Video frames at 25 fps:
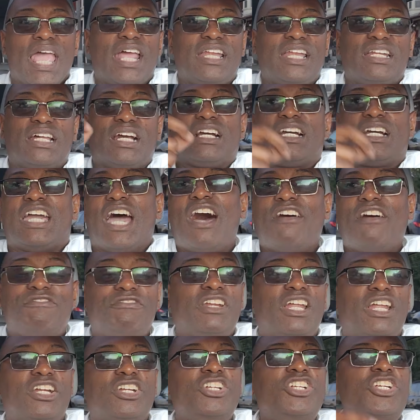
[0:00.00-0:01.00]
And the
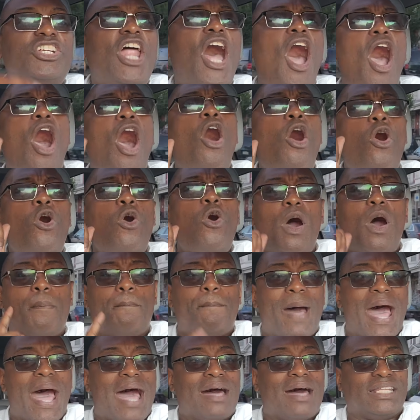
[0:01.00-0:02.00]
governor know
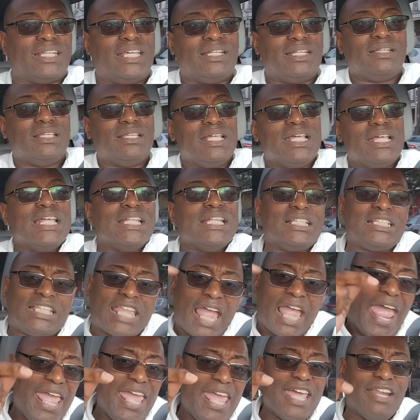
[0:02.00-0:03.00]
about it.
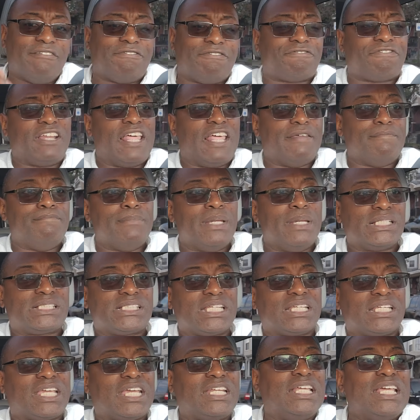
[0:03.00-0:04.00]
They in Flint,
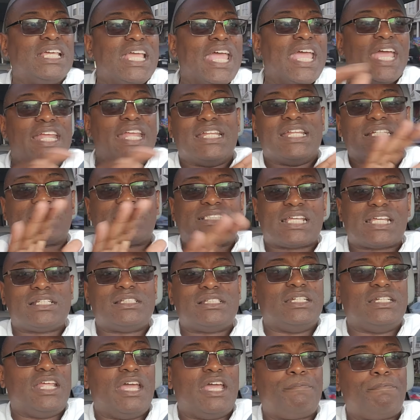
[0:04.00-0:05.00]
Michigan, and they're
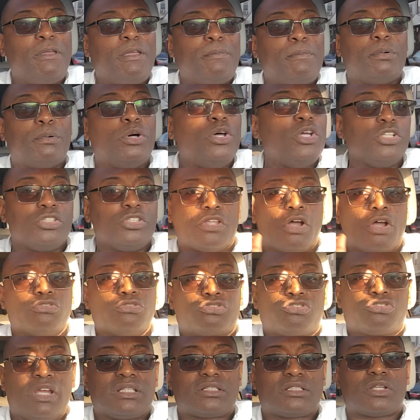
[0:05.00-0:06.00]
telling their people,
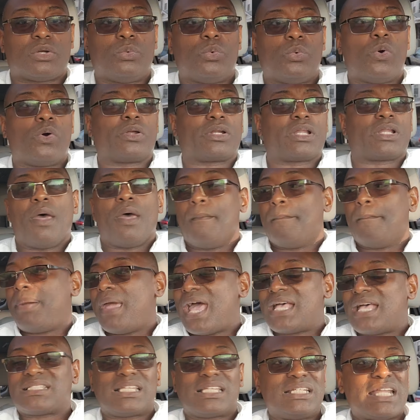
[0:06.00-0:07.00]
don't drink the water,
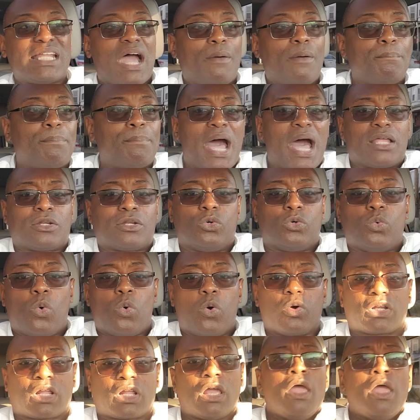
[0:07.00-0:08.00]
passing out bottled
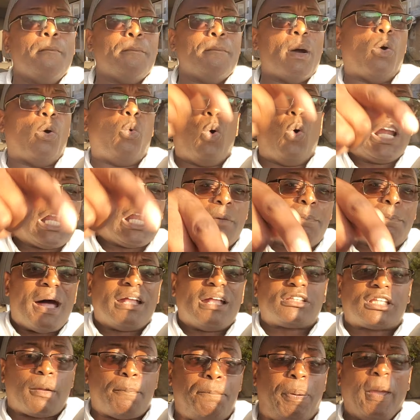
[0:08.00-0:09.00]
water. But what
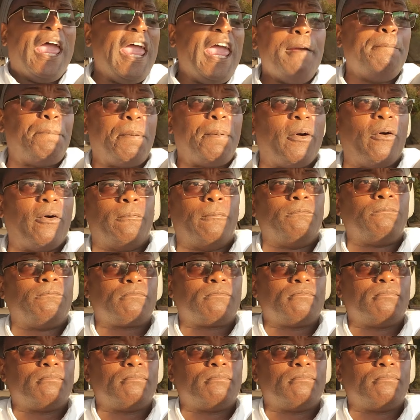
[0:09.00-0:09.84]
about the people?